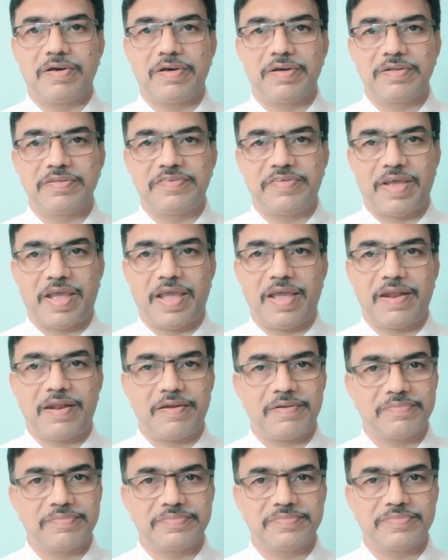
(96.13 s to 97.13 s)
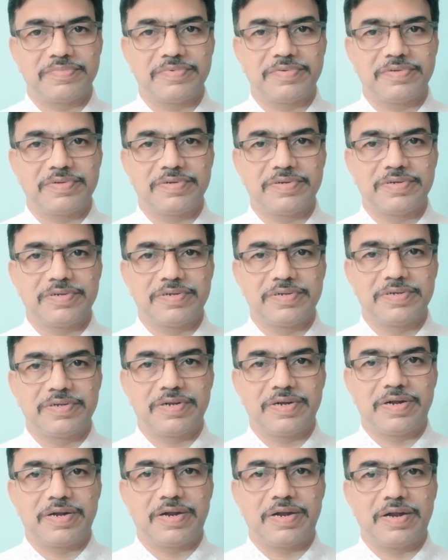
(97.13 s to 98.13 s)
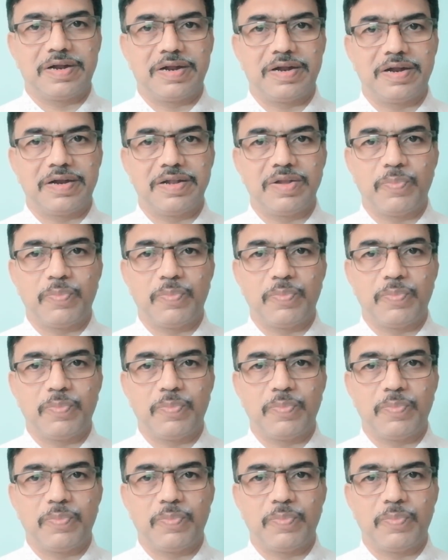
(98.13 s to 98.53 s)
chair and